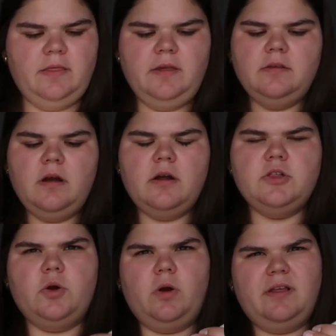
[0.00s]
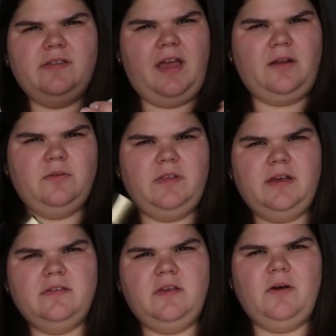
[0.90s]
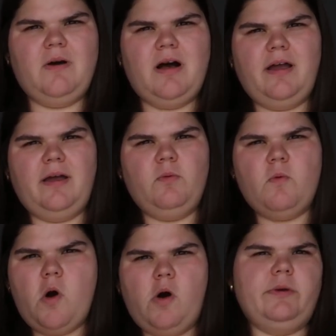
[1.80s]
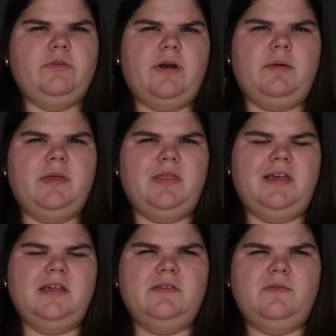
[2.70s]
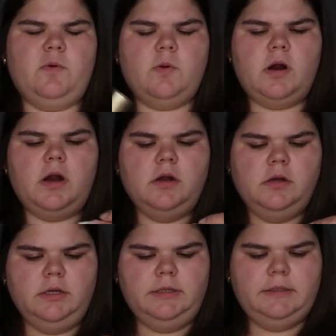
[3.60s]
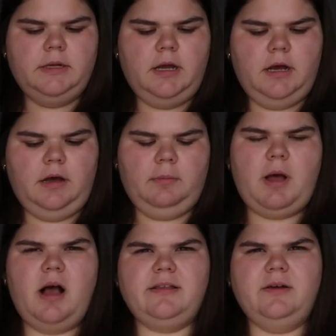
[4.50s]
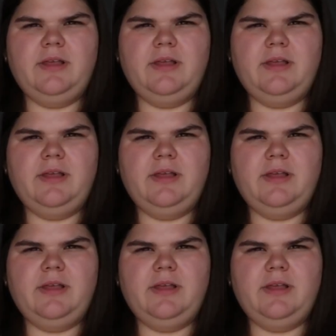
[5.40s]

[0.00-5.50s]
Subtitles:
These are our shortest candlesticks, so I always recommend these for cocktail